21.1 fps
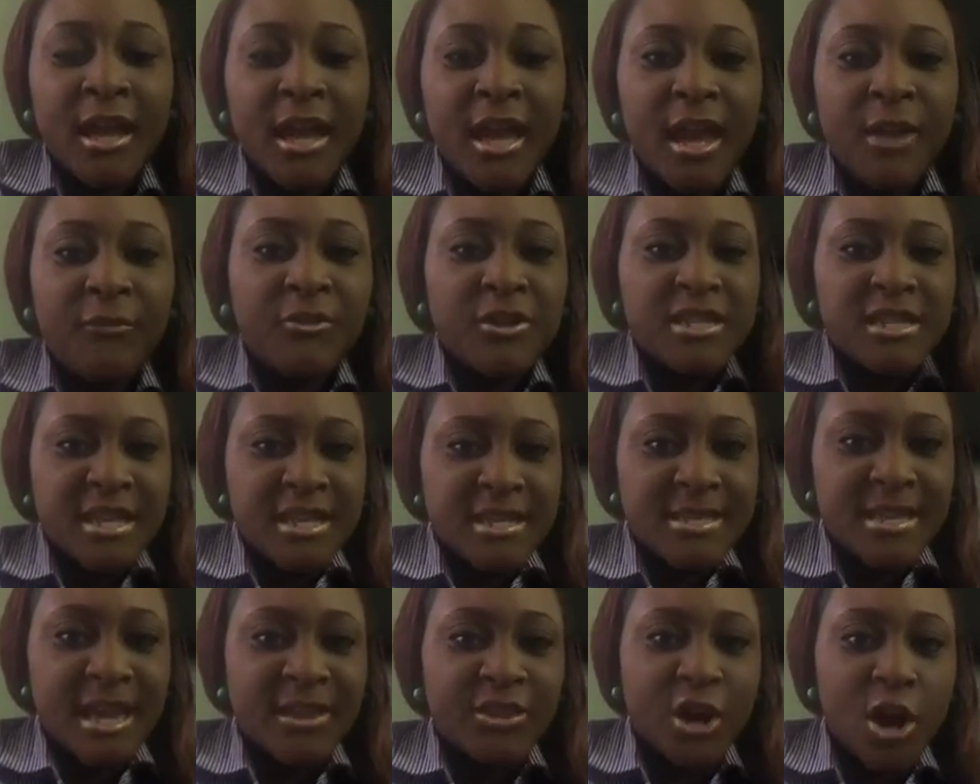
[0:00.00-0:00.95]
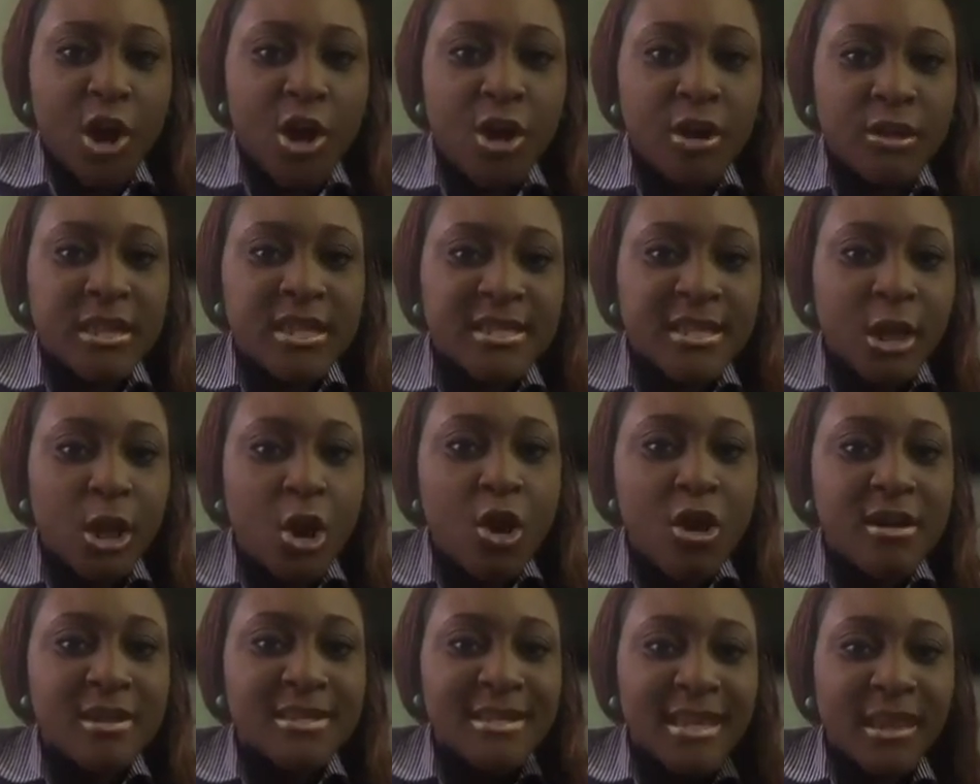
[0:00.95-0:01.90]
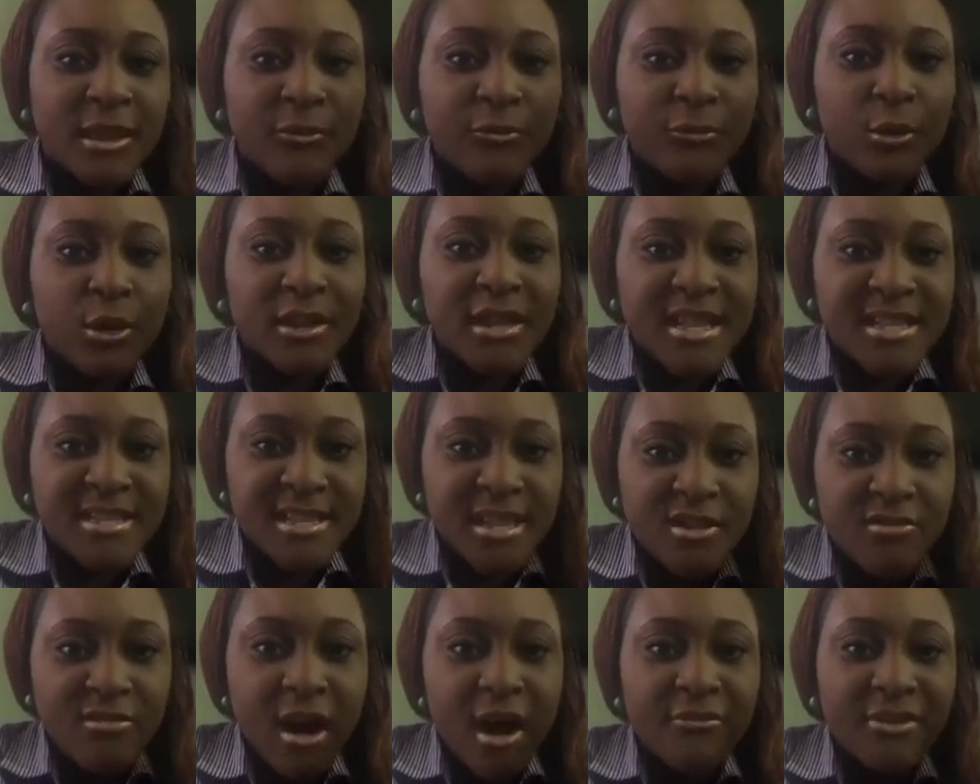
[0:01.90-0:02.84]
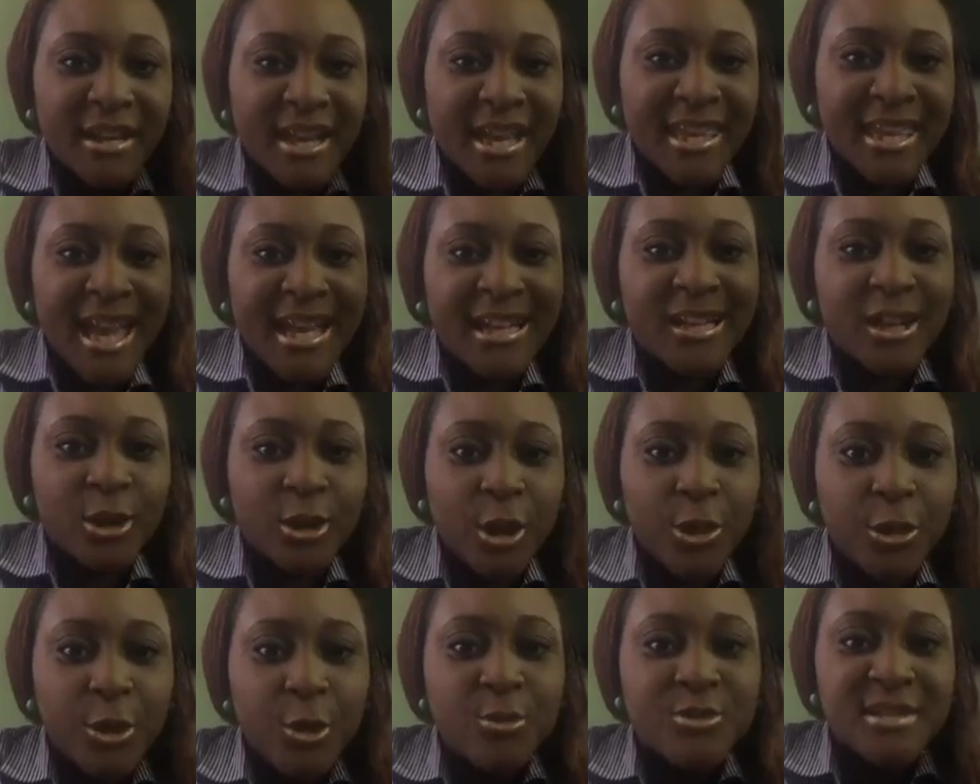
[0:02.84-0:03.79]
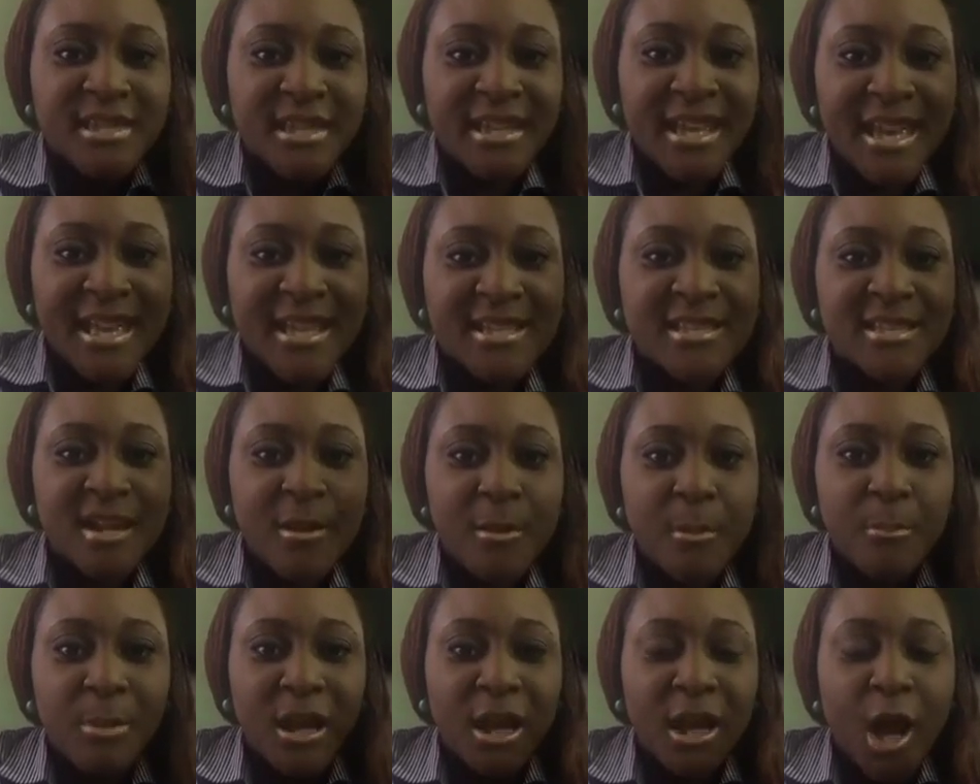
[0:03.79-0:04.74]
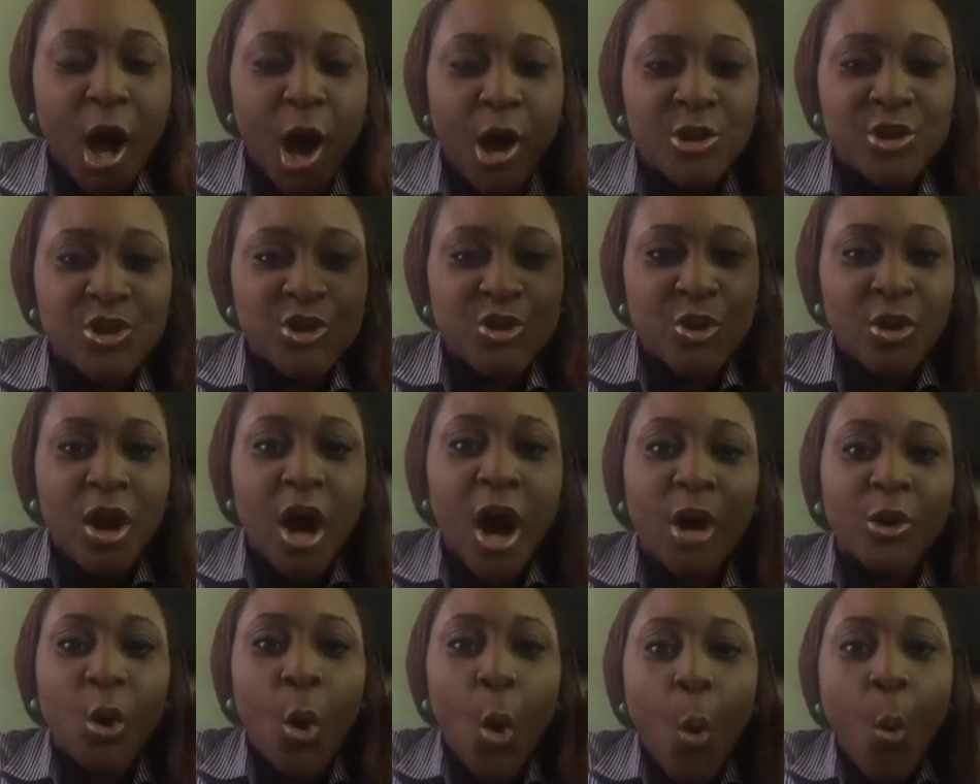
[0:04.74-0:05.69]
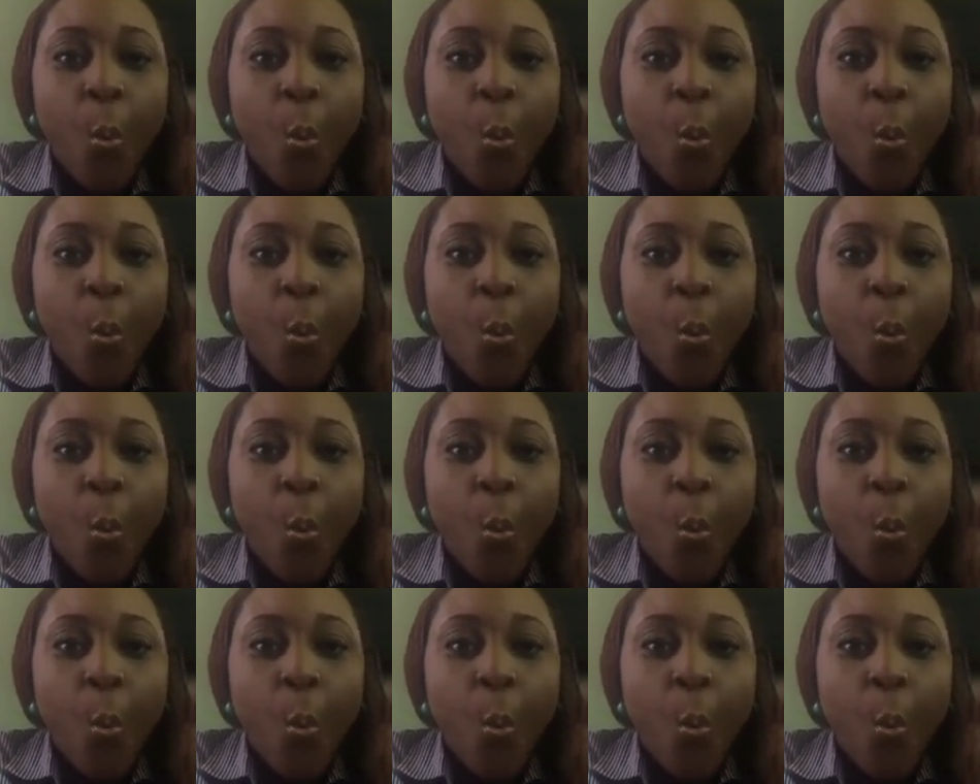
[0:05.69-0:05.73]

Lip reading: if it is that the earth is the Lord's and the fullness thereof, and a cattle on a thousand hills belongs to God,